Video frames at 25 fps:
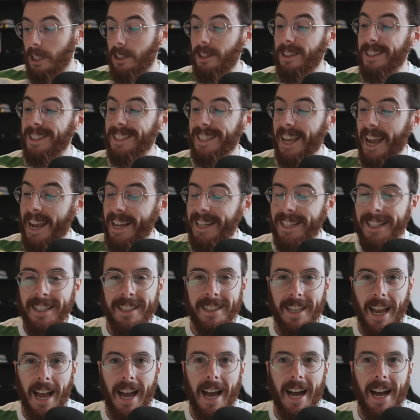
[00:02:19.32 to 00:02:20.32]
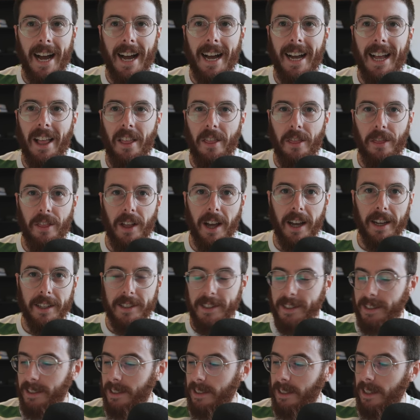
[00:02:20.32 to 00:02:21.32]
So the standings are
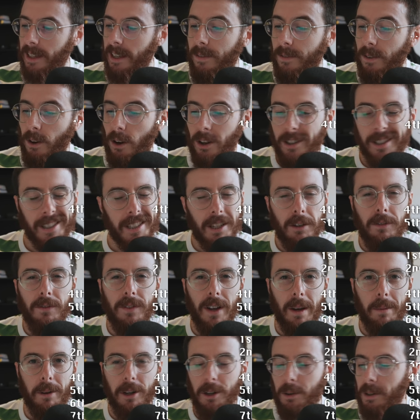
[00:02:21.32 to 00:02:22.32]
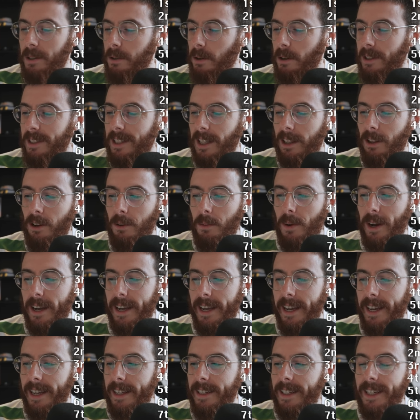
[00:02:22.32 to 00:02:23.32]
thus. First, still Fabio Quartararo. He's a long way
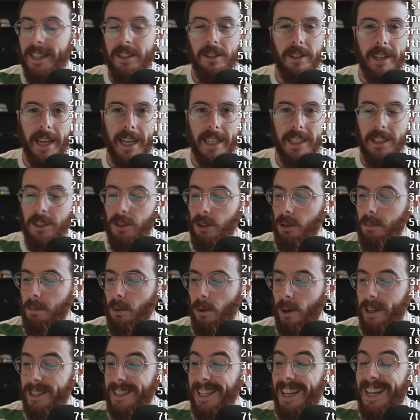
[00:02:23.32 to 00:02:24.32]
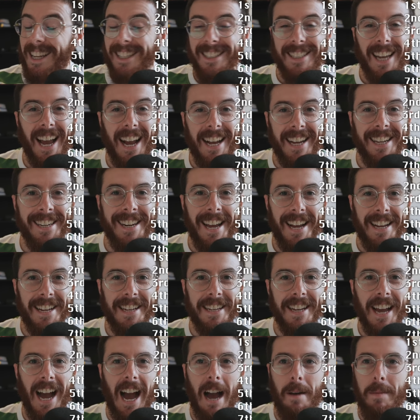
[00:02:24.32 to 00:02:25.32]
ahead. He's on 82 points. Taka
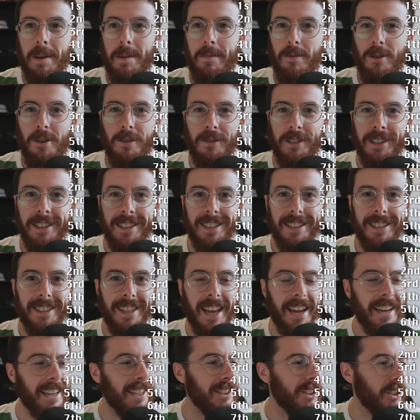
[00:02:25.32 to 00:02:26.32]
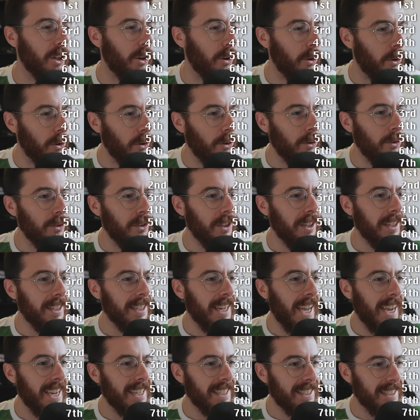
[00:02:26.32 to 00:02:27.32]
Nakagami moves into second. So all the
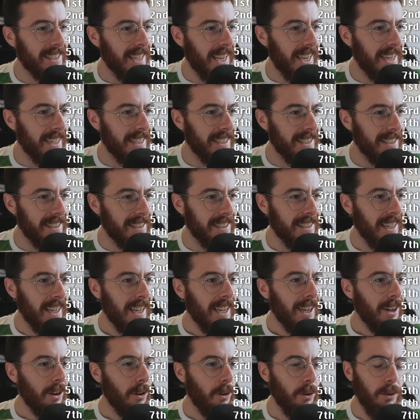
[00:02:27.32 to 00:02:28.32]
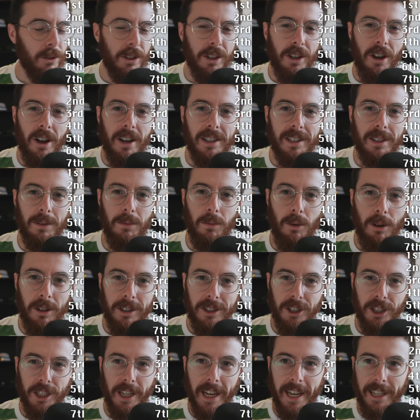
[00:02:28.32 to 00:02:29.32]
naysayers, all the guys that
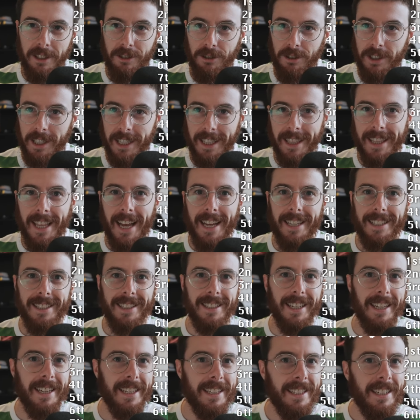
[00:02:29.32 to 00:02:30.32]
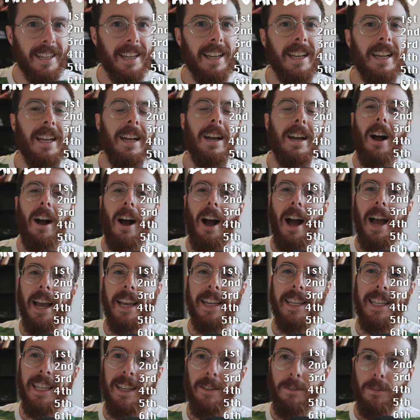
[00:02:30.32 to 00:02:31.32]
want Chantra in that seat,
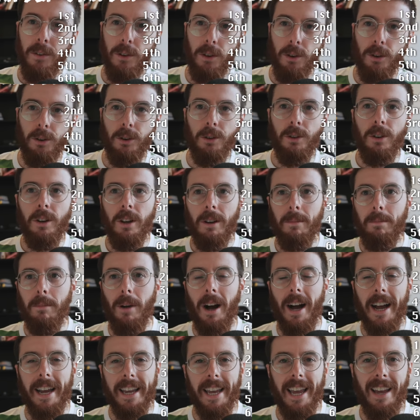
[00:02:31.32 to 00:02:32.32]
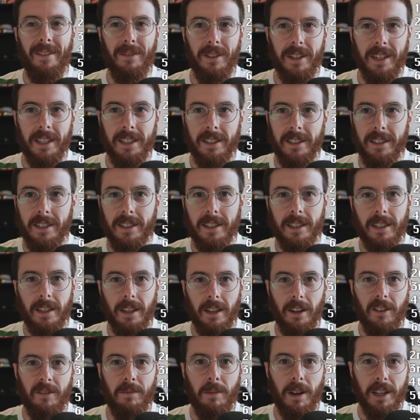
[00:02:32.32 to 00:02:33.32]
I give you my evidence
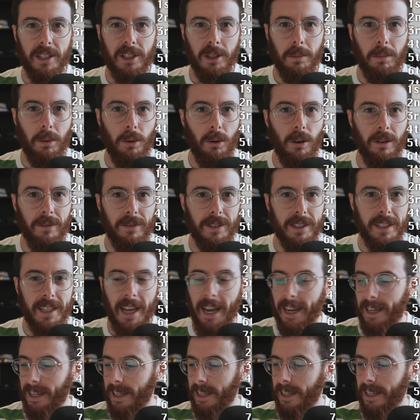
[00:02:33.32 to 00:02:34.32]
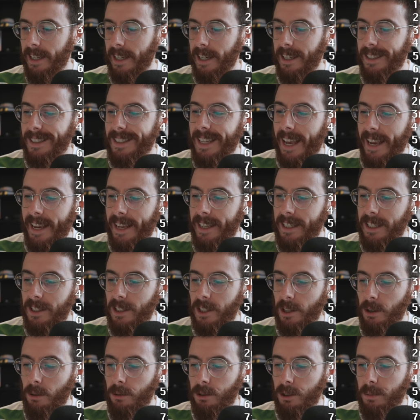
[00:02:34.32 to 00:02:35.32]
of my support for Taka here. Second in
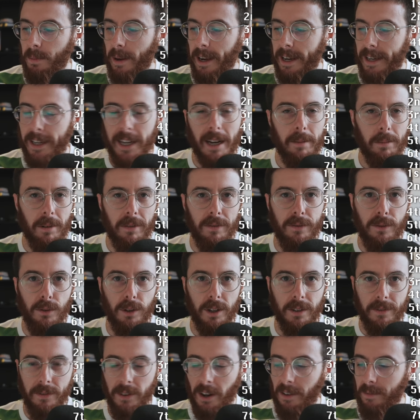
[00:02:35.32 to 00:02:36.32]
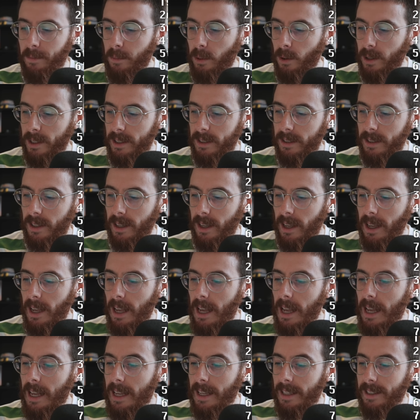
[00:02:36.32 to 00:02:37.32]
the All Japan Cup on 45 points.
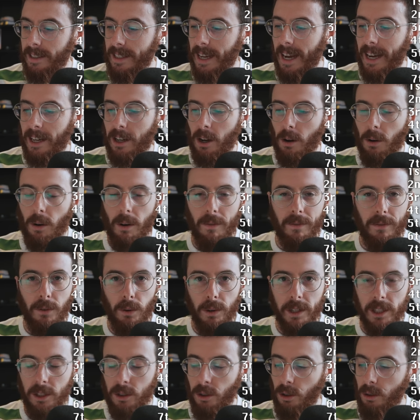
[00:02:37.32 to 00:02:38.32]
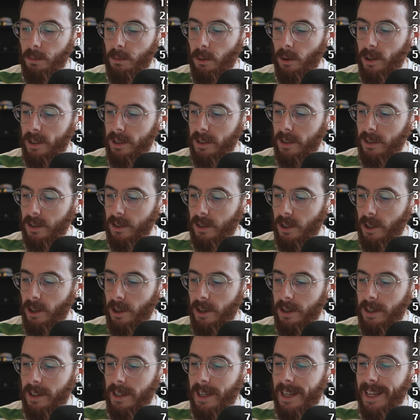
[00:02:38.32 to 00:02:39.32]
Zarco on 42 points is
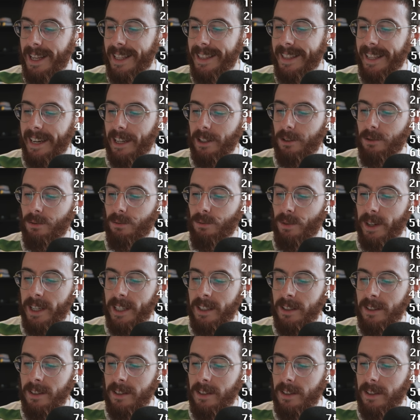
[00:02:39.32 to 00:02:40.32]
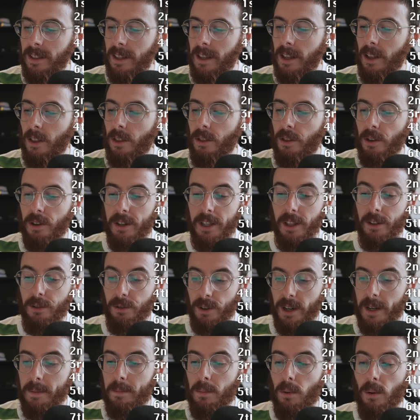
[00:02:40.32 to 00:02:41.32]
third. Then it's Rins,
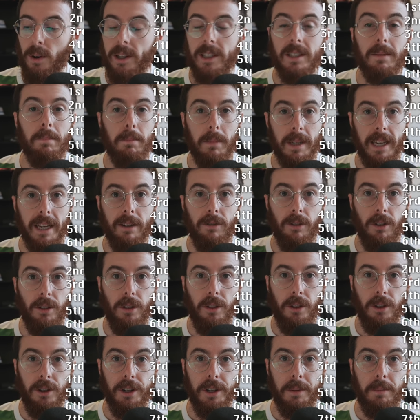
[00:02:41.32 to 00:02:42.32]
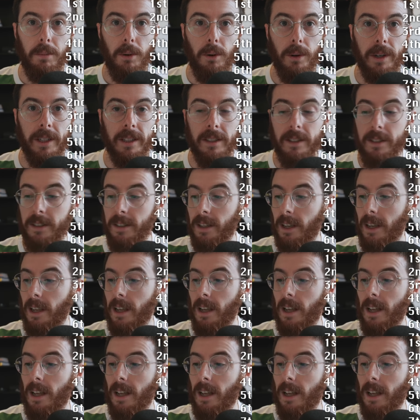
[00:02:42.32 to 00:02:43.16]
33 points. Mir on 30 points.